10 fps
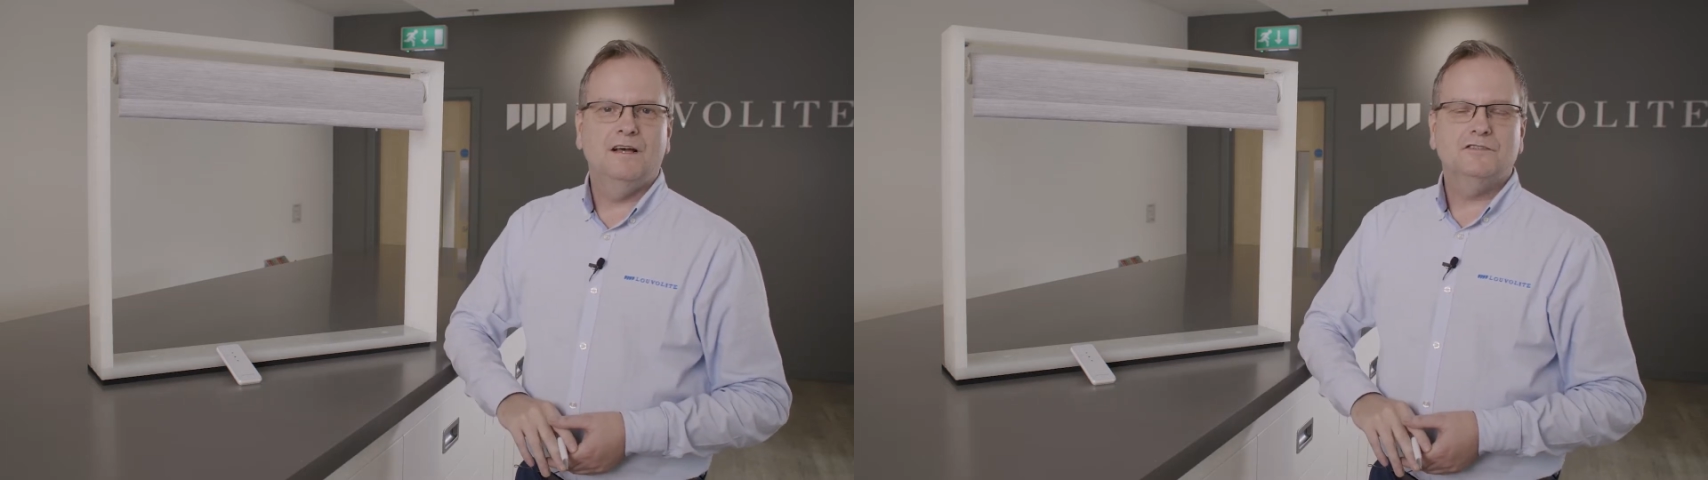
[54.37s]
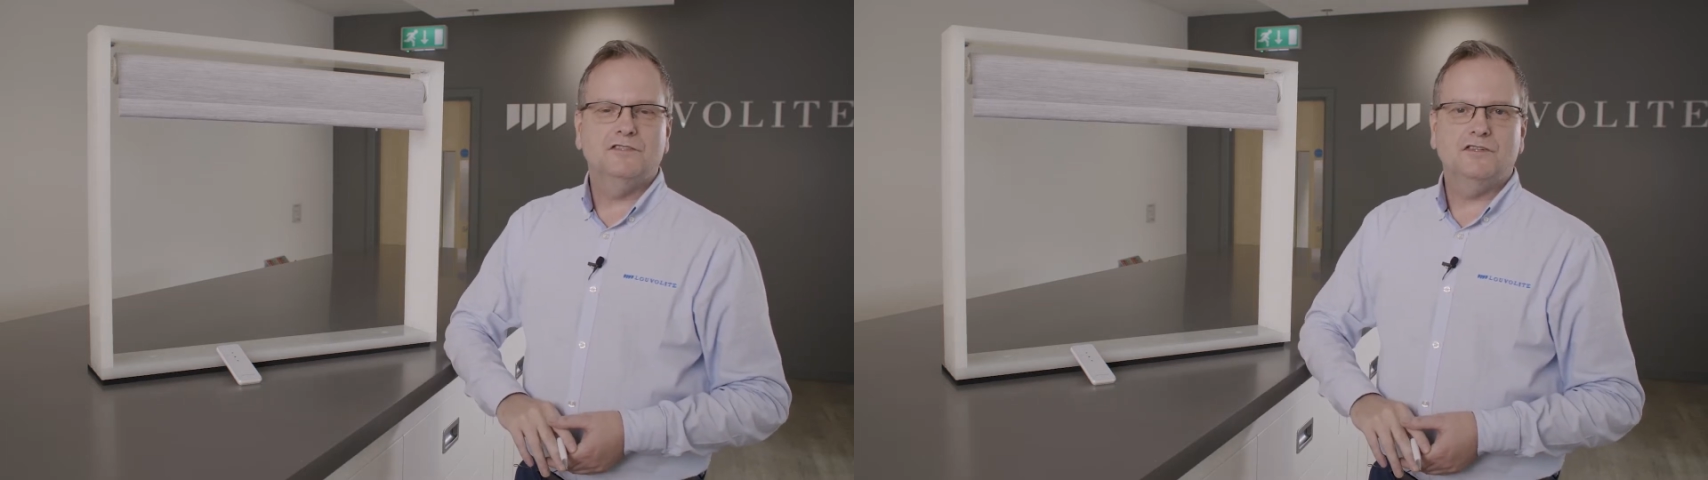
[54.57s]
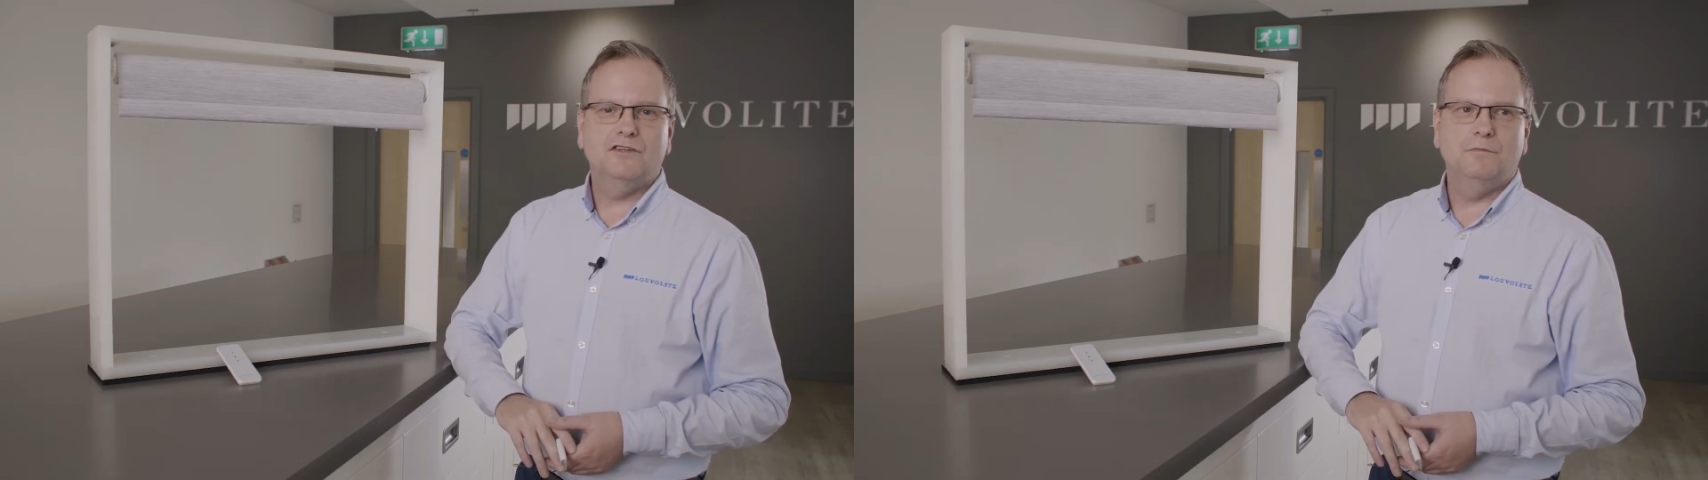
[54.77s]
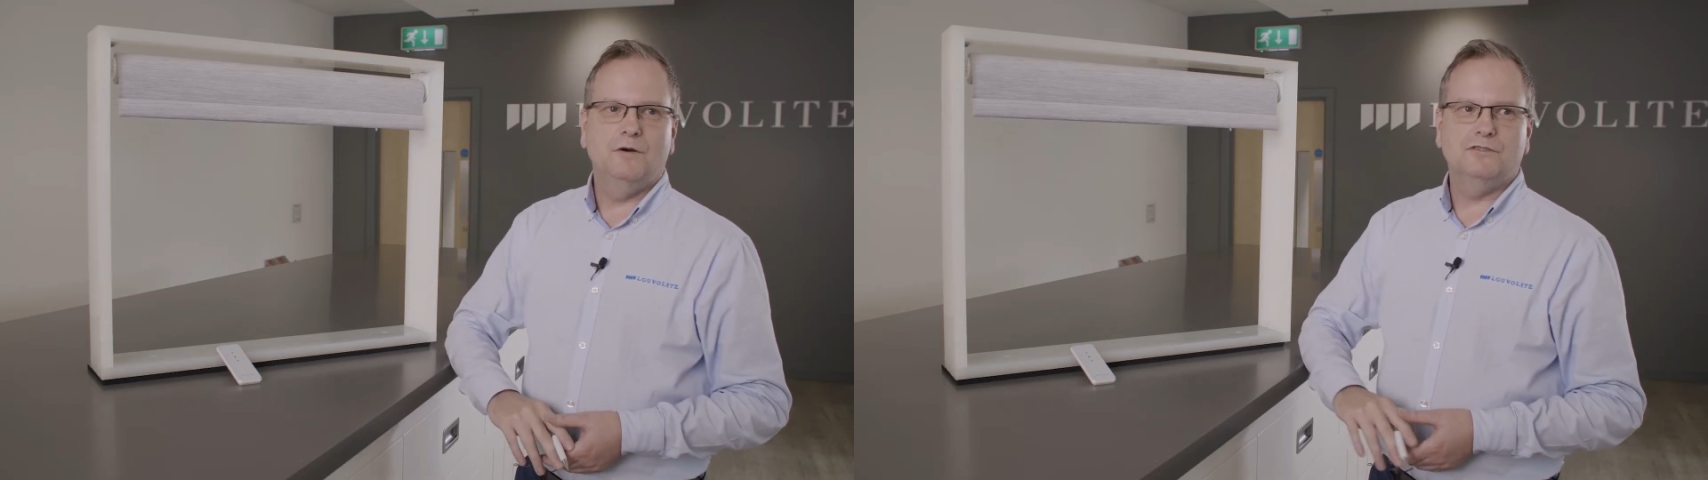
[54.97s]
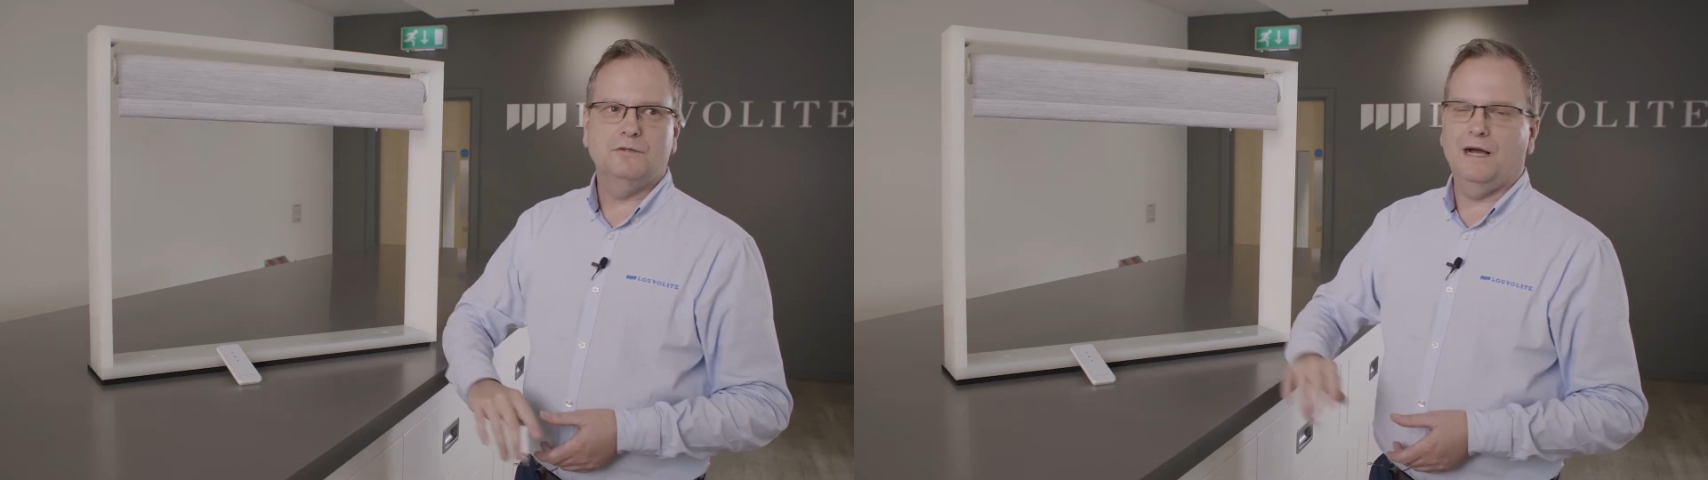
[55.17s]
To turn the
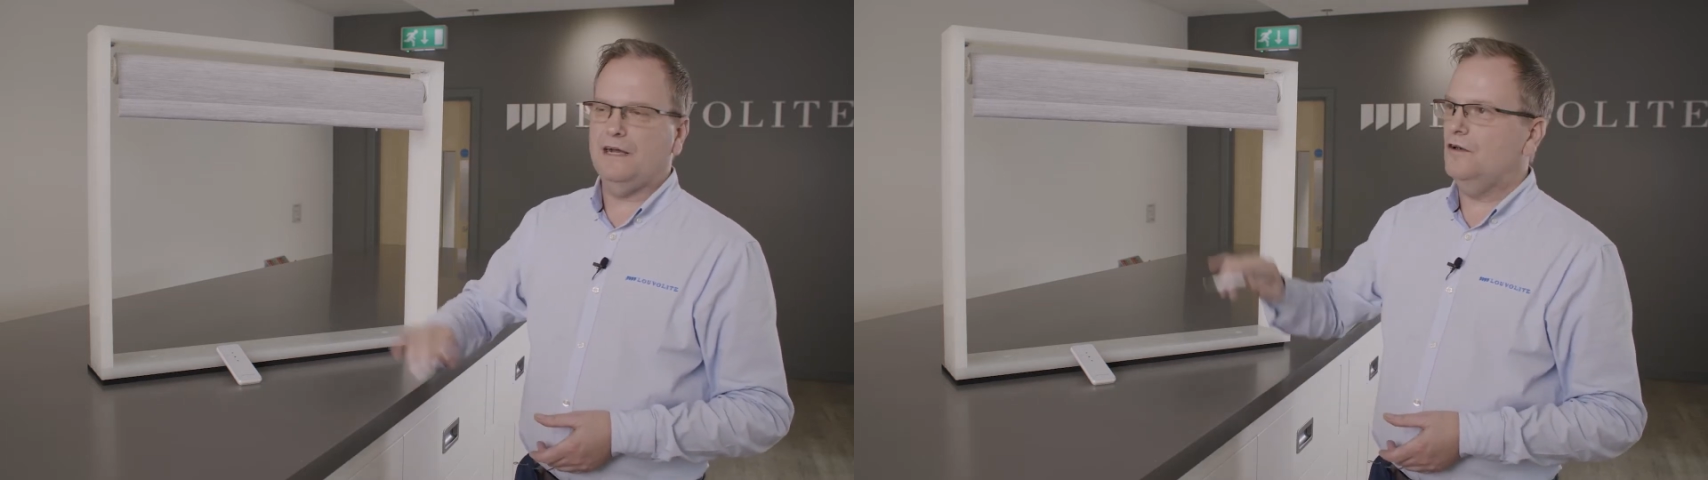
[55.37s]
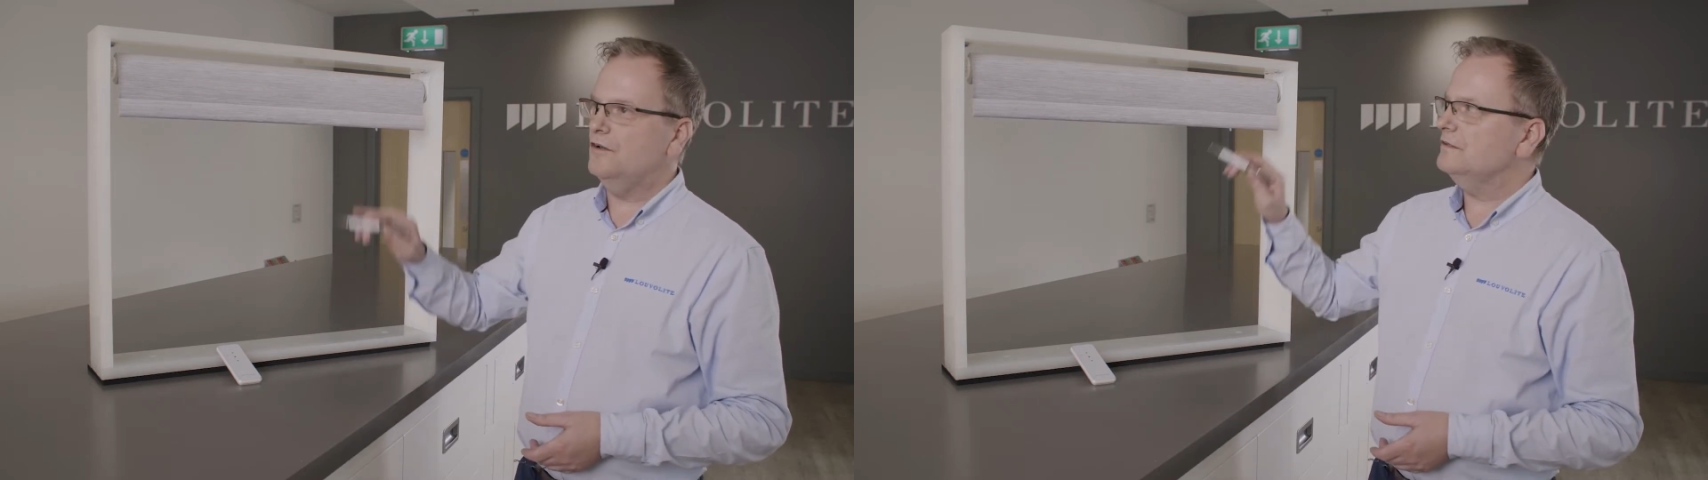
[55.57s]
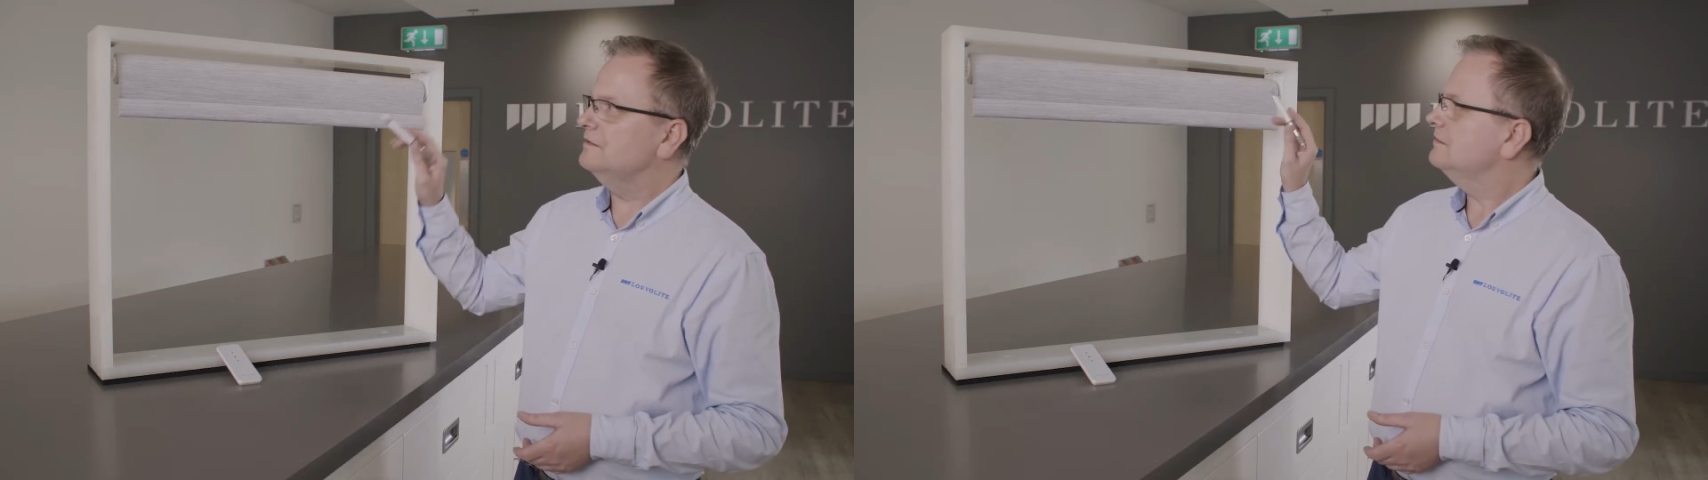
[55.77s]
motor back on,